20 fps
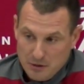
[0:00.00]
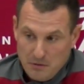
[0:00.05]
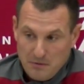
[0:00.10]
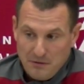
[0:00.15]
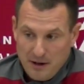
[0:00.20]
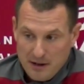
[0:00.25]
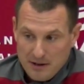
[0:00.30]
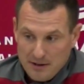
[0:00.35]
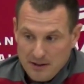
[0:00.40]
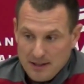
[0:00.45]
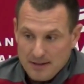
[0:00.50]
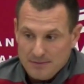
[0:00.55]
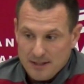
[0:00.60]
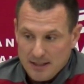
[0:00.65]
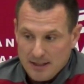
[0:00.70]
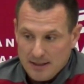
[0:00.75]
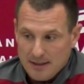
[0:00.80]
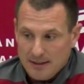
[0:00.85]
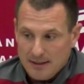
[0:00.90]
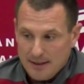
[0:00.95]
far they've
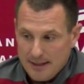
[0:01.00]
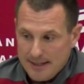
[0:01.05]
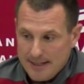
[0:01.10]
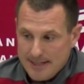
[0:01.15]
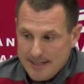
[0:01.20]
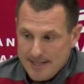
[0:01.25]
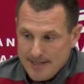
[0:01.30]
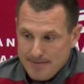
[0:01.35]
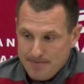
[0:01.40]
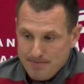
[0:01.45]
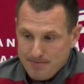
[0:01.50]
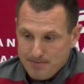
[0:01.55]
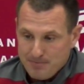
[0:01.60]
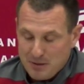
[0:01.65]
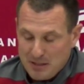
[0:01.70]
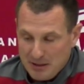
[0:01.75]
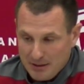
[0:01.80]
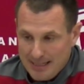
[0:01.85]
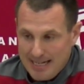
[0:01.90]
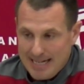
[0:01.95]
did it. You
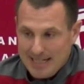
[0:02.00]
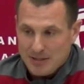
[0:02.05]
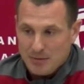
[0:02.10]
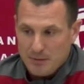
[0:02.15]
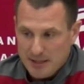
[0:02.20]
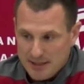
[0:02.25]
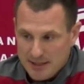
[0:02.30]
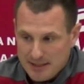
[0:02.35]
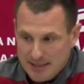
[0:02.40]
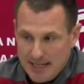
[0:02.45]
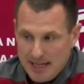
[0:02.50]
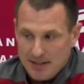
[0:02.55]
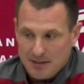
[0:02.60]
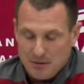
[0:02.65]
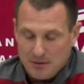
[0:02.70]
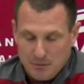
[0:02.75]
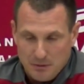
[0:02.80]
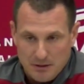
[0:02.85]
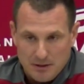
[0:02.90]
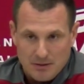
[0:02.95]
know, last week's
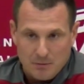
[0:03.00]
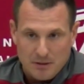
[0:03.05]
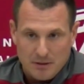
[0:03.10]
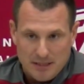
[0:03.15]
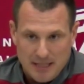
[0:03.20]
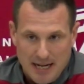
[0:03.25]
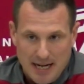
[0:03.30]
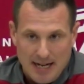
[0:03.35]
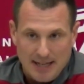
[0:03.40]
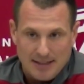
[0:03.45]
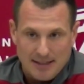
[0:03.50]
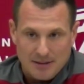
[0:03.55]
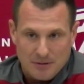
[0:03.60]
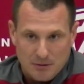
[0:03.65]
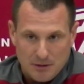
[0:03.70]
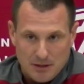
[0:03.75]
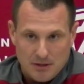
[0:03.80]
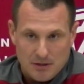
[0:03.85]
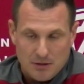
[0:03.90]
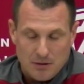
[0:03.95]
test was high
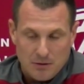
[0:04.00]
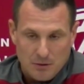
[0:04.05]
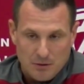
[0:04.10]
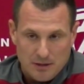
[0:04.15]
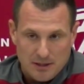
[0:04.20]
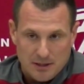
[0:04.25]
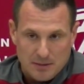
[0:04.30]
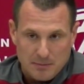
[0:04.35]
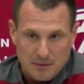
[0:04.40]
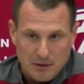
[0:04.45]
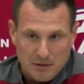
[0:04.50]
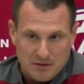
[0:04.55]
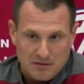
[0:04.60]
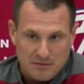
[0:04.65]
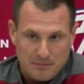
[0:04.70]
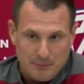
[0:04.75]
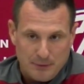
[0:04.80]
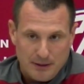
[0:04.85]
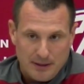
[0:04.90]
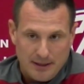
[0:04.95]
to control the
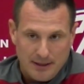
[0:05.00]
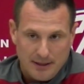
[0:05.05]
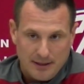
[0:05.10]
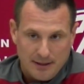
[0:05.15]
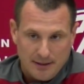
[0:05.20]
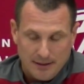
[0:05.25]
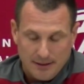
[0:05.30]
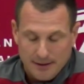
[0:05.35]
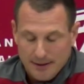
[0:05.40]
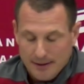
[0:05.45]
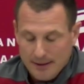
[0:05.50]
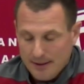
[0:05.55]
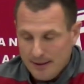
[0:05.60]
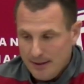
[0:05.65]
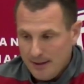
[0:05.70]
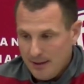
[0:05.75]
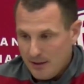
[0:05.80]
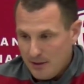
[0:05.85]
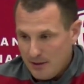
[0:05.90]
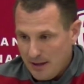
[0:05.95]
explosive play. And
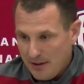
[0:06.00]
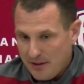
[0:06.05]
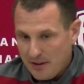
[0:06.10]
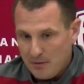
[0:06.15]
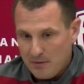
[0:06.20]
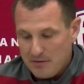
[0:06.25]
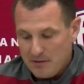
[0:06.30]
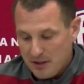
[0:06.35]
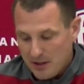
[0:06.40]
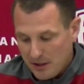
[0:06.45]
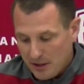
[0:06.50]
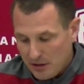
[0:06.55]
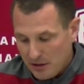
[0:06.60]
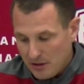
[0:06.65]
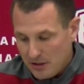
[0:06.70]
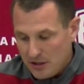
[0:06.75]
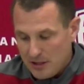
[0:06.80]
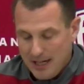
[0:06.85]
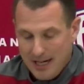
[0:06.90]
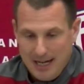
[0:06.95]
You know, I think we've done a
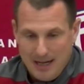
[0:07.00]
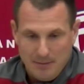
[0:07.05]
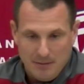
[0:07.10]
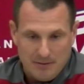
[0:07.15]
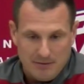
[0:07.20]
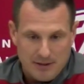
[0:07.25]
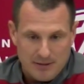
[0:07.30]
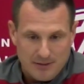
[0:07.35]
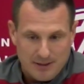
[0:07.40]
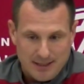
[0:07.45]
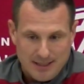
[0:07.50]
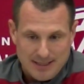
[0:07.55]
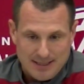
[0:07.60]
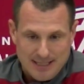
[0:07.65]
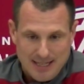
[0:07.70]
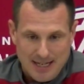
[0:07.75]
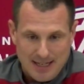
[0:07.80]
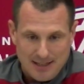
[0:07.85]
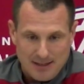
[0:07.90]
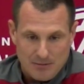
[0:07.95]
good job of even
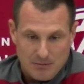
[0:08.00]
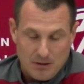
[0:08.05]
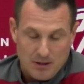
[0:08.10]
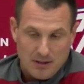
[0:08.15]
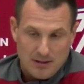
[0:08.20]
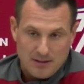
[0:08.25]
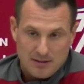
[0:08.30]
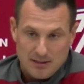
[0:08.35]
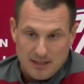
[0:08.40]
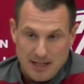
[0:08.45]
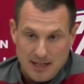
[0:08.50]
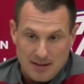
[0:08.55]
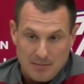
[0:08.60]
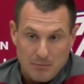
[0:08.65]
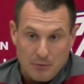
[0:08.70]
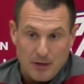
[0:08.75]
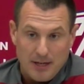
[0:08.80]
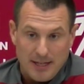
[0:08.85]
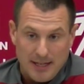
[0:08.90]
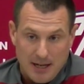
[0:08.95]
containing runs and any
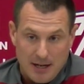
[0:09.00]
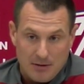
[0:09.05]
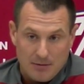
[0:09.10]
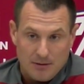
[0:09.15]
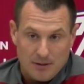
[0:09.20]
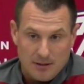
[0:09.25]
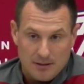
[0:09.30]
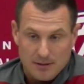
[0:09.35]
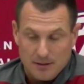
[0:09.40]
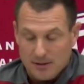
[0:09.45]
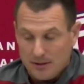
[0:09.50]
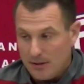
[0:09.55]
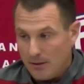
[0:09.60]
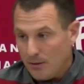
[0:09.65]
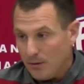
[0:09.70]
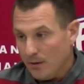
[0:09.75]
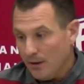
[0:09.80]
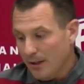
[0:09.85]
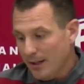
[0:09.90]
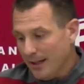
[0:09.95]
breakout runs.
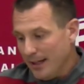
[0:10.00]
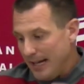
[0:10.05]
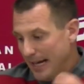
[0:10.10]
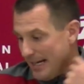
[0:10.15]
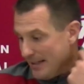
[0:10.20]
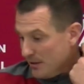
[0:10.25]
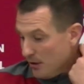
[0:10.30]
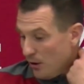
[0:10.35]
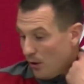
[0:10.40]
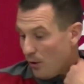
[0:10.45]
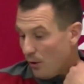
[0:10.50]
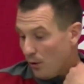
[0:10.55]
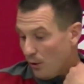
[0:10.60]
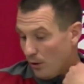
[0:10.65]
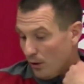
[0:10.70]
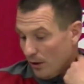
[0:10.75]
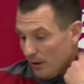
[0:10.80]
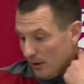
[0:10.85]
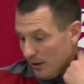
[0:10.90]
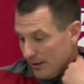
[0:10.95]
So as a
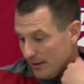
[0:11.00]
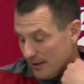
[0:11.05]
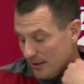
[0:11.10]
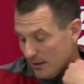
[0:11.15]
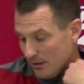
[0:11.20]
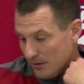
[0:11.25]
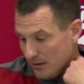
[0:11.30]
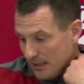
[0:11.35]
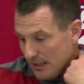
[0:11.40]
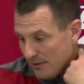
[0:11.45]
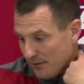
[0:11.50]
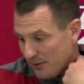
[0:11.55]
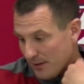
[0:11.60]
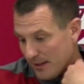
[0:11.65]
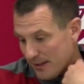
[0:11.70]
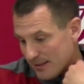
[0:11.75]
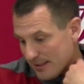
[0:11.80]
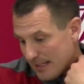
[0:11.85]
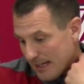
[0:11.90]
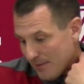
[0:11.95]
whole, you know,
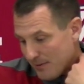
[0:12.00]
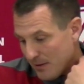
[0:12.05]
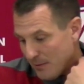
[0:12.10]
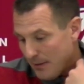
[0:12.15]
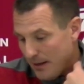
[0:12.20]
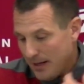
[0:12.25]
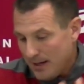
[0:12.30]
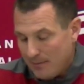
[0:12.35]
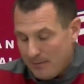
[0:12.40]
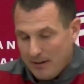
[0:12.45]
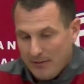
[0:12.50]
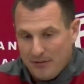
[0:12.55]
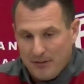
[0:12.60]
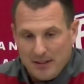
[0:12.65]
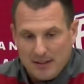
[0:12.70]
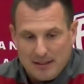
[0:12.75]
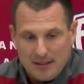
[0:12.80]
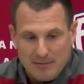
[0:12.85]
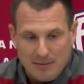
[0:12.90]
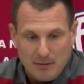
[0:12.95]
defense top to bottom, I
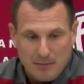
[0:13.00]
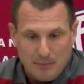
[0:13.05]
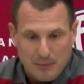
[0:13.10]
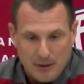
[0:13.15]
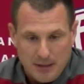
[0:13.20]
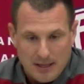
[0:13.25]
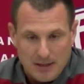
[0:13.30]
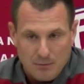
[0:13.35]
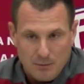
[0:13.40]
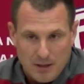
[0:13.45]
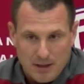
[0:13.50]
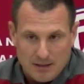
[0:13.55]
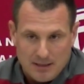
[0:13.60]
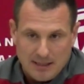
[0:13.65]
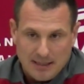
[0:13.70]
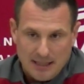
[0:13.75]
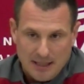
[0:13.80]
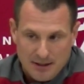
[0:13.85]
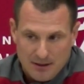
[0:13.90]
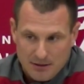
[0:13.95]
think they've been playing well
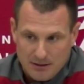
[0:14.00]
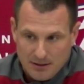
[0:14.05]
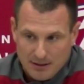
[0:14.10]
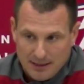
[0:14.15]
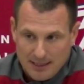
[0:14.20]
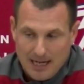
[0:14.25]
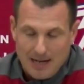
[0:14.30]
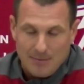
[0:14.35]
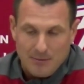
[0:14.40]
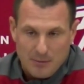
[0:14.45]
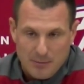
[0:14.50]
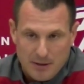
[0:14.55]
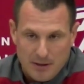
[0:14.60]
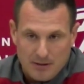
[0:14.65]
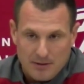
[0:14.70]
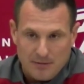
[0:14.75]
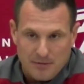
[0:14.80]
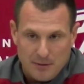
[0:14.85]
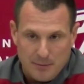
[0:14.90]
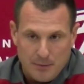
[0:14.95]
together and
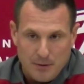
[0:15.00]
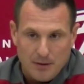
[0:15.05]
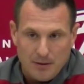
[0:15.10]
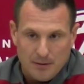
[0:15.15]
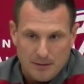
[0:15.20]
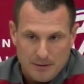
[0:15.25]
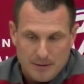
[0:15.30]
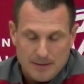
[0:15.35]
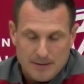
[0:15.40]
complementary football.